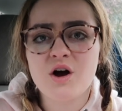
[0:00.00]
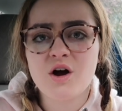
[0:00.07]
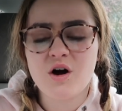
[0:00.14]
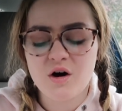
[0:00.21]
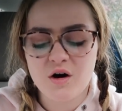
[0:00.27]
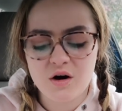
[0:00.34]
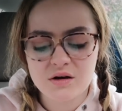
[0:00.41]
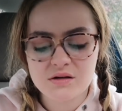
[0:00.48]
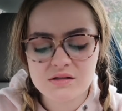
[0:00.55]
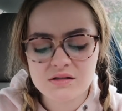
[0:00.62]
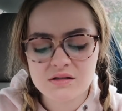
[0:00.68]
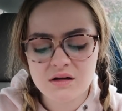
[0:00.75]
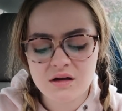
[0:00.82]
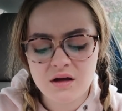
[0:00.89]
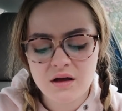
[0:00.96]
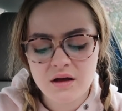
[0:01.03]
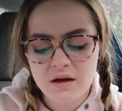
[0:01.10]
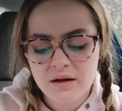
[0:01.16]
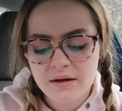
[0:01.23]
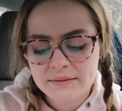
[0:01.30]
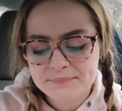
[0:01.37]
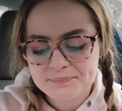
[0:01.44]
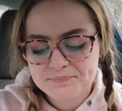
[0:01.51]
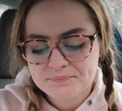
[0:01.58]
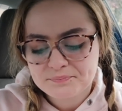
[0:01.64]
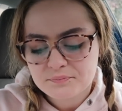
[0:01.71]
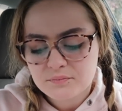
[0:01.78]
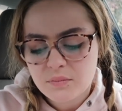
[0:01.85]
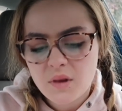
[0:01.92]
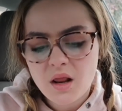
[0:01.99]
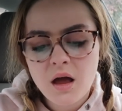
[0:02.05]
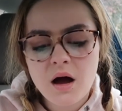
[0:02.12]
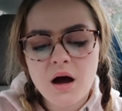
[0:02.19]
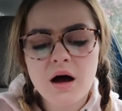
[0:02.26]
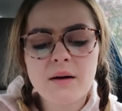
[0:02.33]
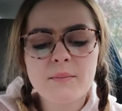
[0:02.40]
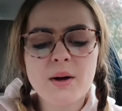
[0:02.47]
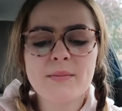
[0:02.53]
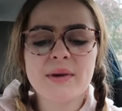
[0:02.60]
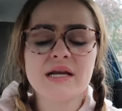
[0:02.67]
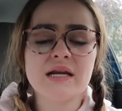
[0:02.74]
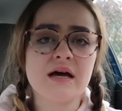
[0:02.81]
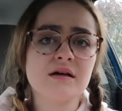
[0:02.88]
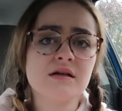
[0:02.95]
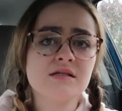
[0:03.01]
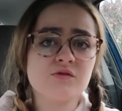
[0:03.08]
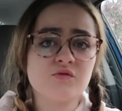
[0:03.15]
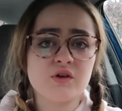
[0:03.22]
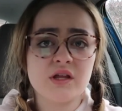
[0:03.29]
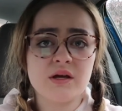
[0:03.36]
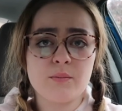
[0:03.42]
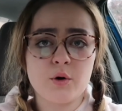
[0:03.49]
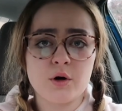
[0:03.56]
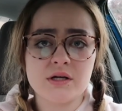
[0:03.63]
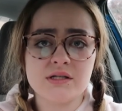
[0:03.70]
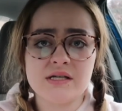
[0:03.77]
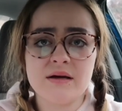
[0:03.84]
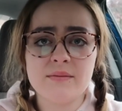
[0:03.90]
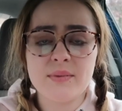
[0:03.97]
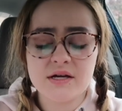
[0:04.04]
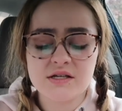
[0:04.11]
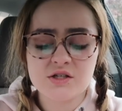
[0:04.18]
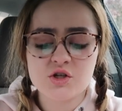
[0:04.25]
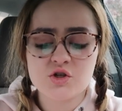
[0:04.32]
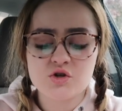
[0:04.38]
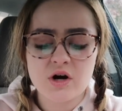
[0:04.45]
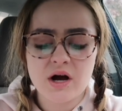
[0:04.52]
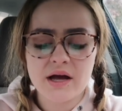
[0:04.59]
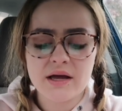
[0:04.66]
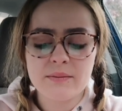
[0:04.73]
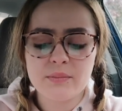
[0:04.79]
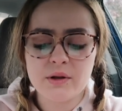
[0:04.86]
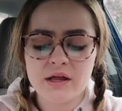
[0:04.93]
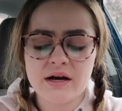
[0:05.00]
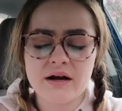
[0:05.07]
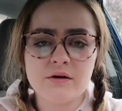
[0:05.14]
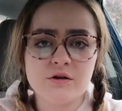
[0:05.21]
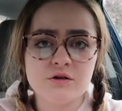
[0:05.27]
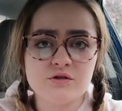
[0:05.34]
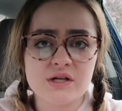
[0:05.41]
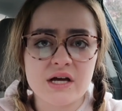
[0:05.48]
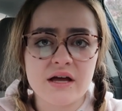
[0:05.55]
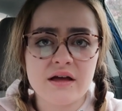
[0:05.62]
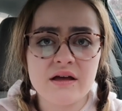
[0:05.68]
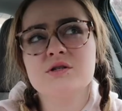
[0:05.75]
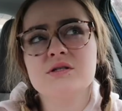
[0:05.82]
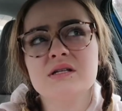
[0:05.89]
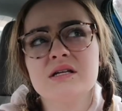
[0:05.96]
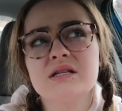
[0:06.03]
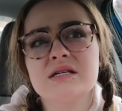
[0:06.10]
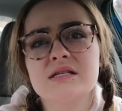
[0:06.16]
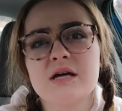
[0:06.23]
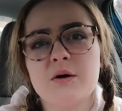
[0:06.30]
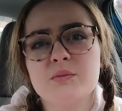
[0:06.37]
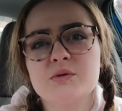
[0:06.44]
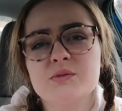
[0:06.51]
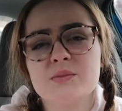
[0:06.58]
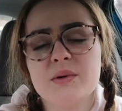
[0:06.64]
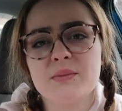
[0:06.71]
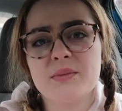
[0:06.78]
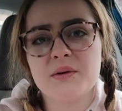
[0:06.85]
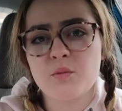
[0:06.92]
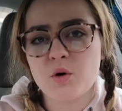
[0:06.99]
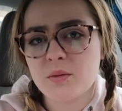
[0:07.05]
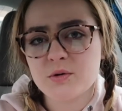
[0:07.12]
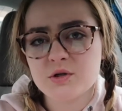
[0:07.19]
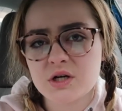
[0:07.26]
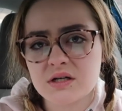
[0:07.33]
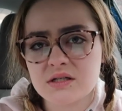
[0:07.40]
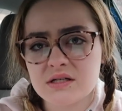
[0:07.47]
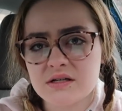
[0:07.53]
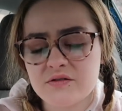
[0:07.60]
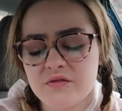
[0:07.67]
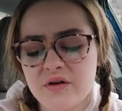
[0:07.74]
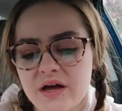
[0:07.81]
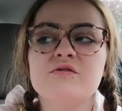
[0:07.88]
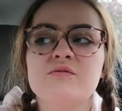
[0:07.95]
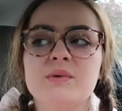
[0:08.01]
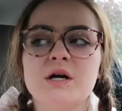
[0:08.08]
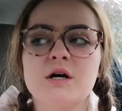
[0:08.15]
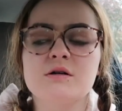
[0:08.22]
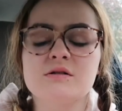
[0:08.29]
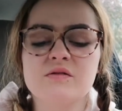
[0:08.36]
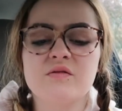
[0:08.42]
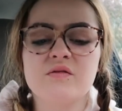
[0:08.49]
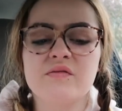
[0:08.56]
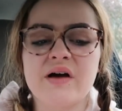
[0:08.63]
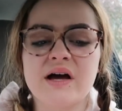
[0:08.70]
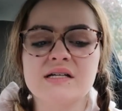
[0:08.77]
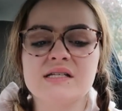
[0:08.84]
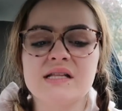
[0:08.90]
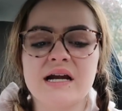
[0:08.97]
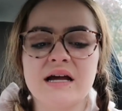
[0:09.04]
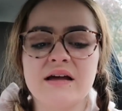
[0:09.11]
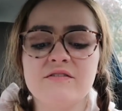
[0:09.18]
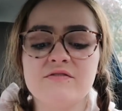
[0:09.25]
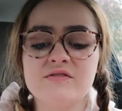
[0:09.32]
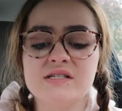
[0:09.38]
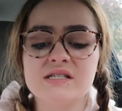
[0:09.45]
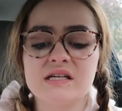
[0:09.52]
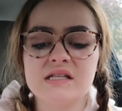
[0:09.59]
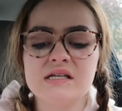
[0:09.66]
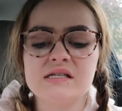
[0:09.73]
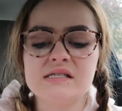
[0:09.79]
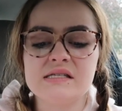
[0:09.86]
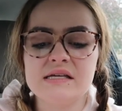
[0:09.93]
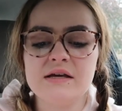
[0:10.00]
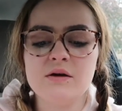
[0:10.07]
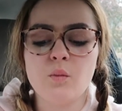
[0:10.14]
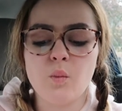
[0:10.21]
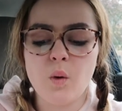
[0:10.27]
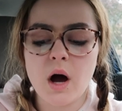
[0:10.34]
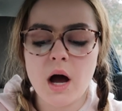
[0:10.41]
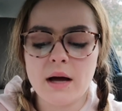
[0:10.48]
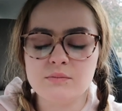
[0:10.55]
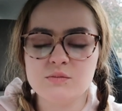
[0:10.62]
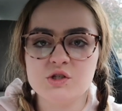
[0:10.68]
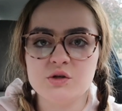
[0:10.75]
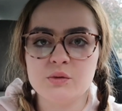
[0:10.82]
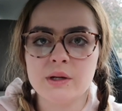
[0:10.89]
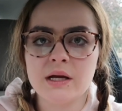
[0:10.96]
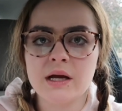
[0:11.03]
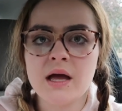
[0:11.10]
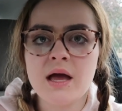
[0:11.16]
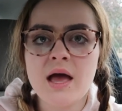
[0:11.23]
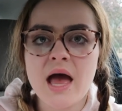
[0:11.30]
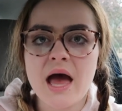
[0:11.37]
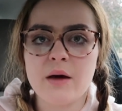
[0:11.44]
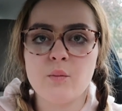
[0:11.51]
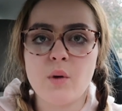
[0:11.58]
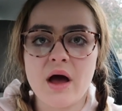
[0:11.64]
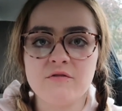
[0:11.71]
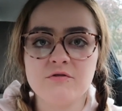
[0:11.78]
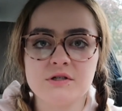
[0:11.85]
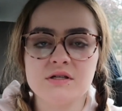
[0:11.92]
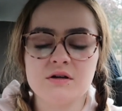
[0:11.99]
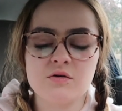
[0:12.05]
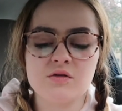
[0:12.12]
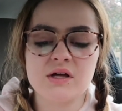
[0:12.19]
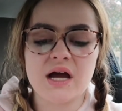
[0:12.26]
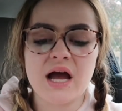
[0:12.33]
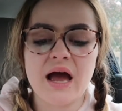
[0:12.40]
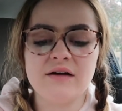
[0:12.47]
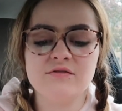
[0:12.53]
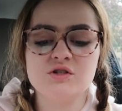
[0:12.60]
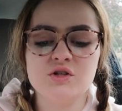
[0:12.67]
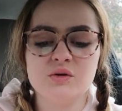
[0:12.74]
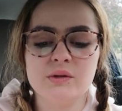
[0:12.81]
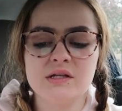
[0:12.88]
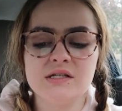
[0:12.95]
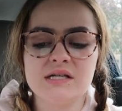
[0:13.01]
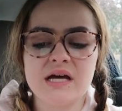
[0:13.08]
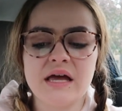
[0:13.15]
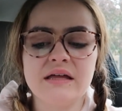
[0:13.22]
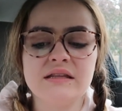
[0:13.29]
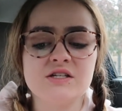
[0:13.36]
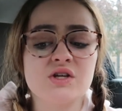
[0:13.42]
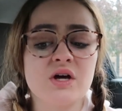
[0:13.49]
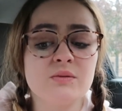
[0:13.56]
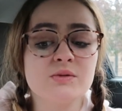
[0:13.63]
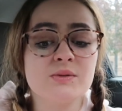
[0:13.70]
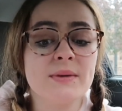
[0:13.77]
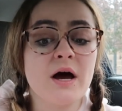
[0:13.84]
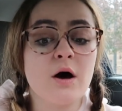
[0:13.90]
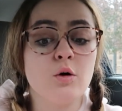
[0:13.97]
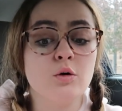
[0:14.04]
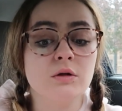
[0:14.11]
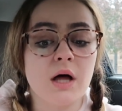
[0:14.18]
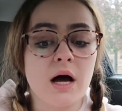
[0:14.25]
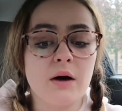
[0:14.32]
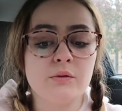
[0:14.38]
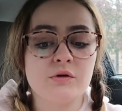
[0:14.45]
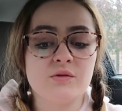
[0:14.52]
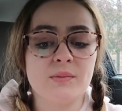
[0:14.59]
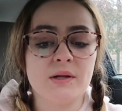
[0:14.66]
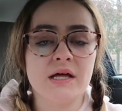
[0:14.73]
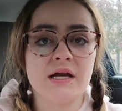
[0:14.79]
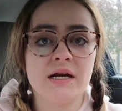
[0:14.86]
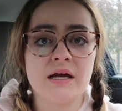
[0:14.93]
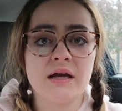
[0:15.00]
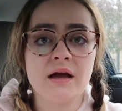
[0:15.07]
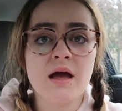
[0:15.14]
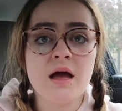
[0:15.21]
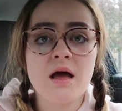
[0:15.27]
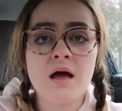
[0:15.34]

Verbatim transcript: cost. My next really important tip is to try and plan out your day. Personally, this helps me be more productive because of the fact that I can physically see what I'm doing and every single thing I have to do in the day, and this helps me out a lot with planning